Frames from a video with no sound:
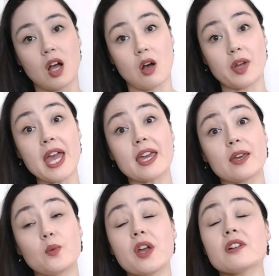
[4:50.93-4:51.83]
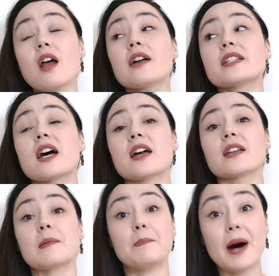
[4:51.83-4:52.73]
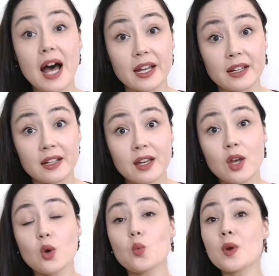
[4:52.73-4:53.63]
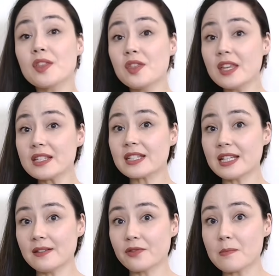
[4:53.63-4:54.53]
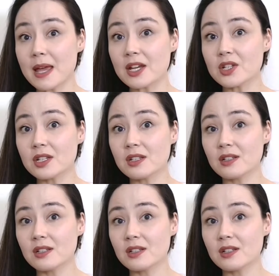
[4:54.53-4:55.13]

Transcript: Okay, we are not done, but with this information,